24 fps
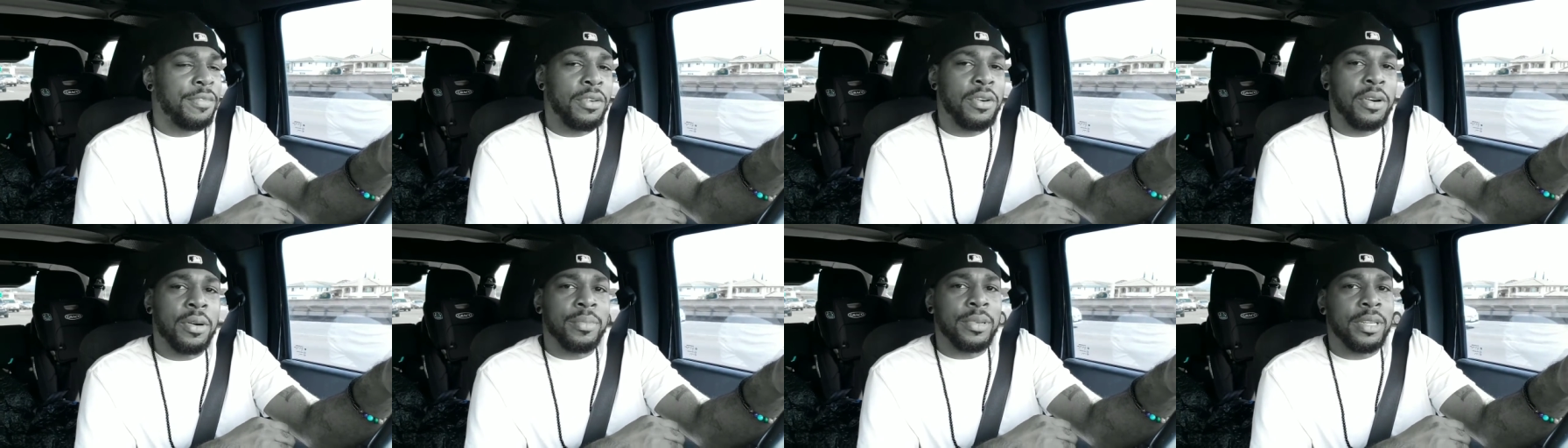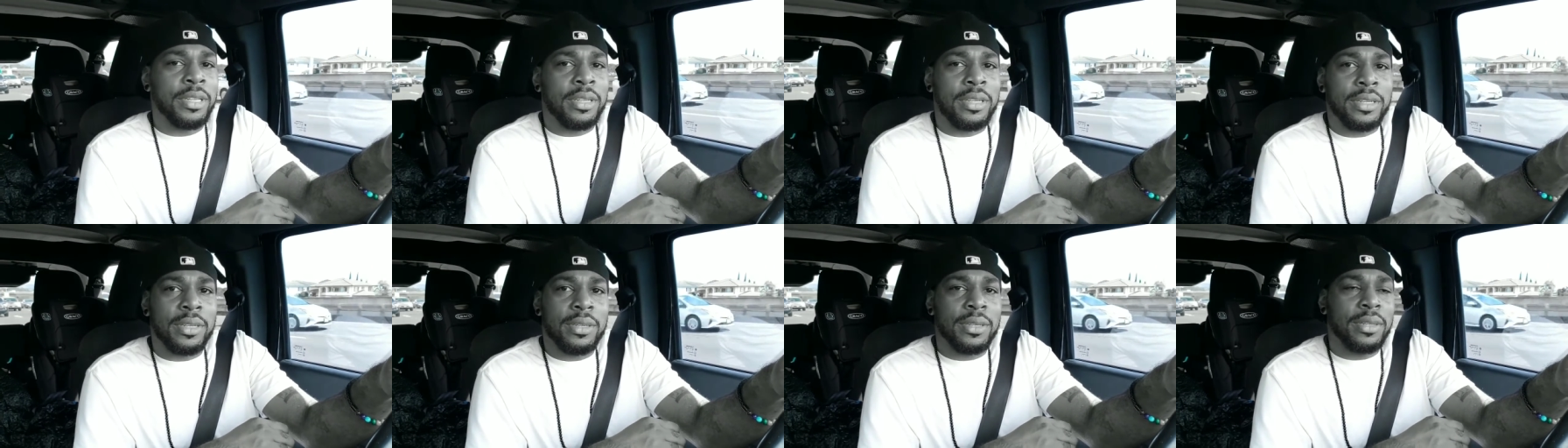
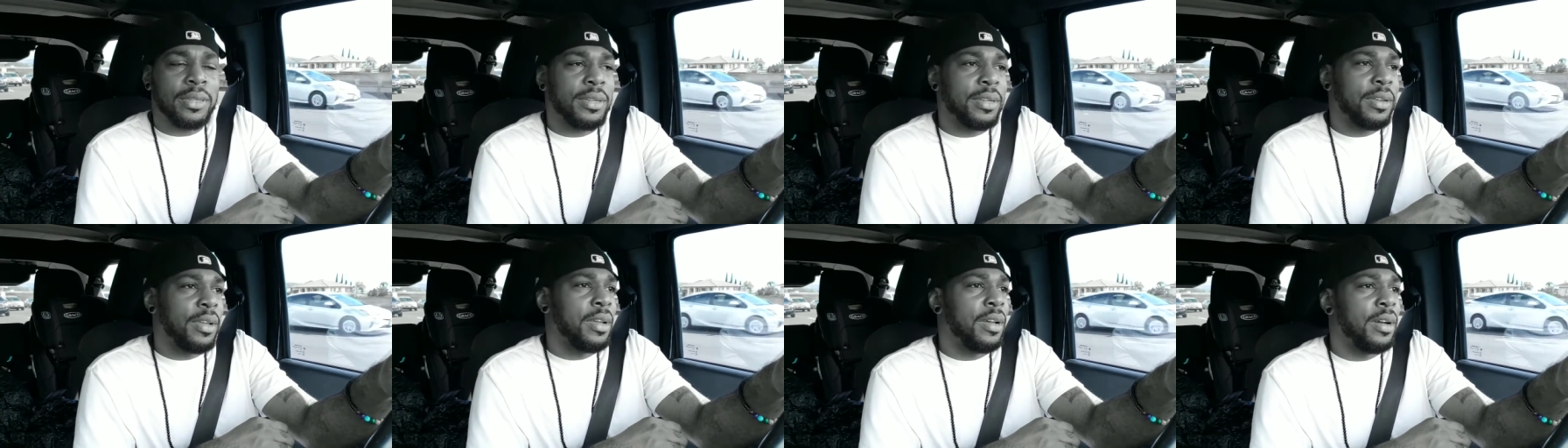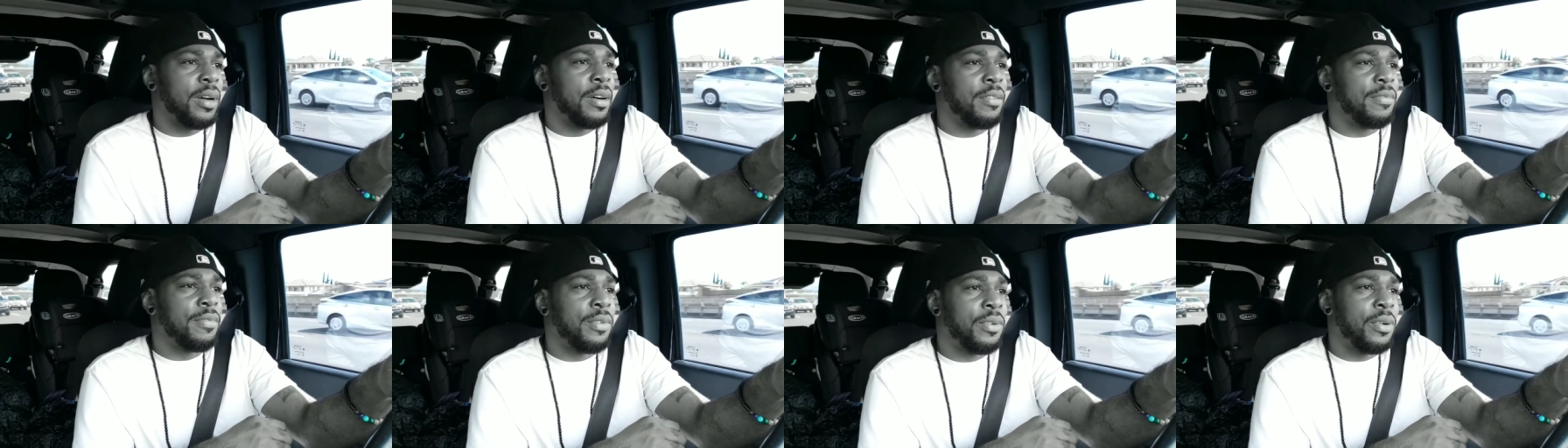formula.
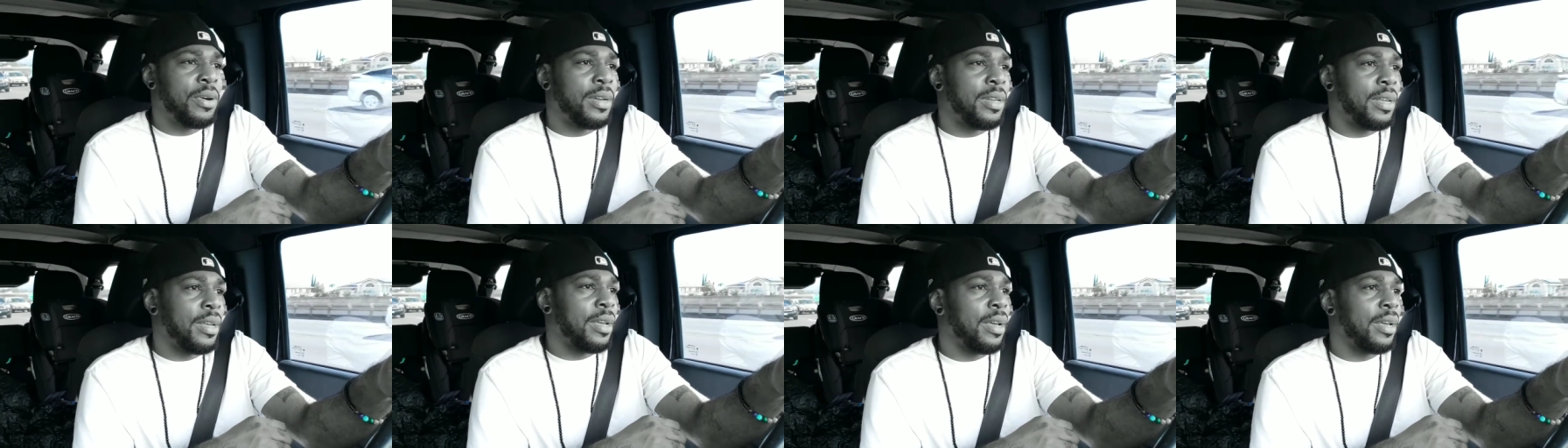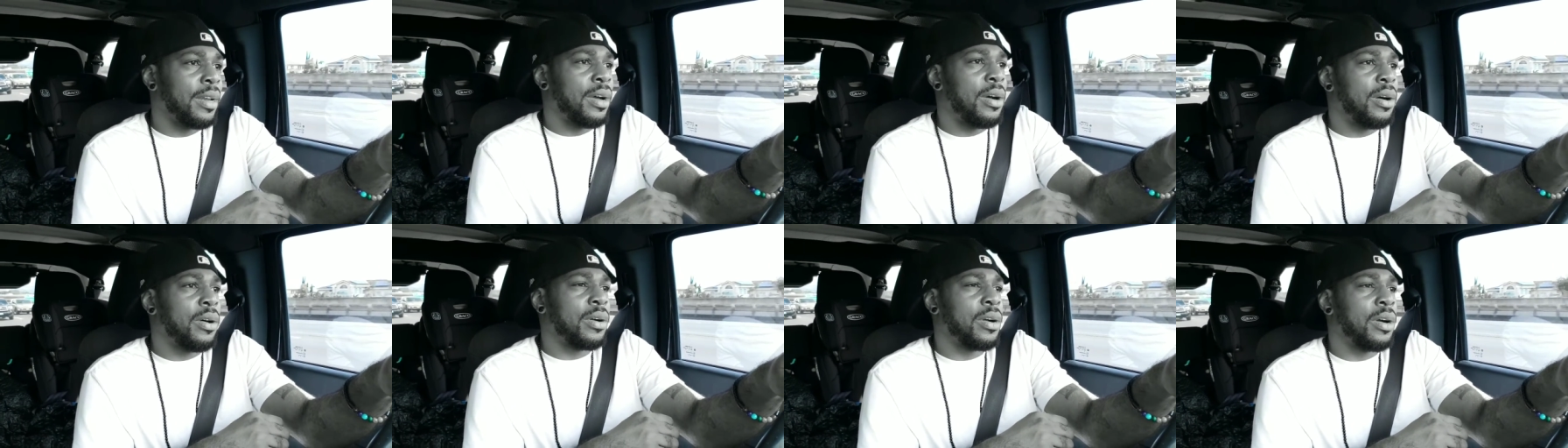Avoid it
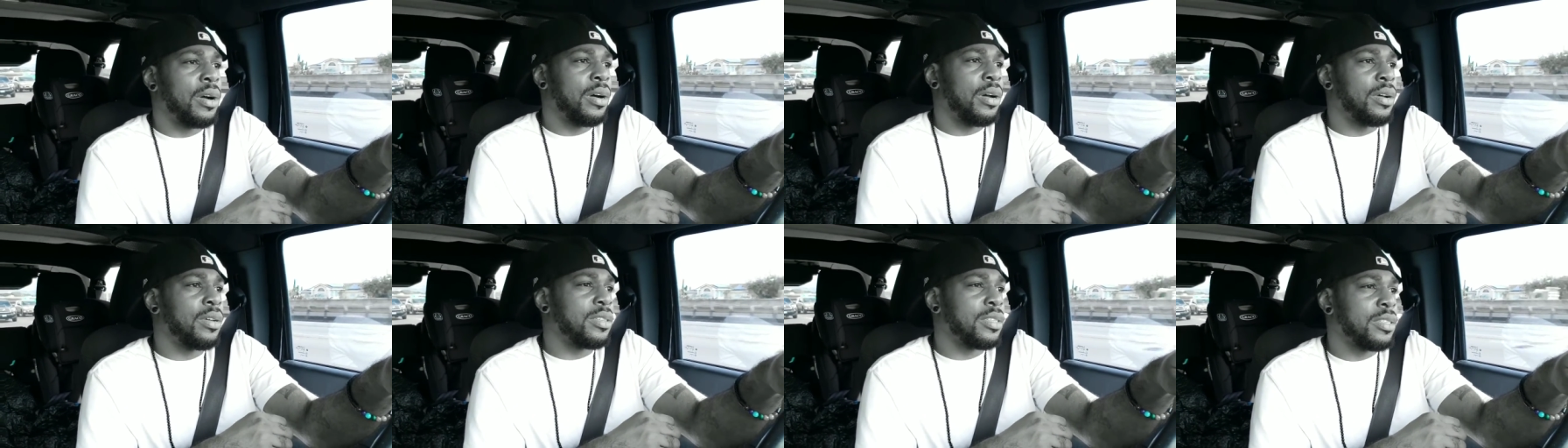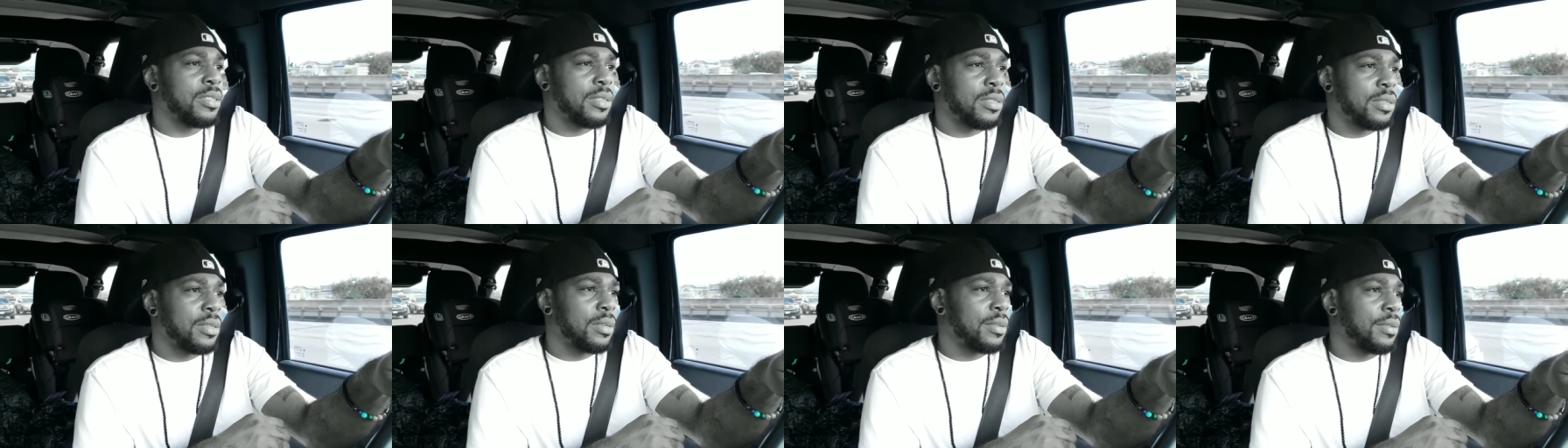at all costs.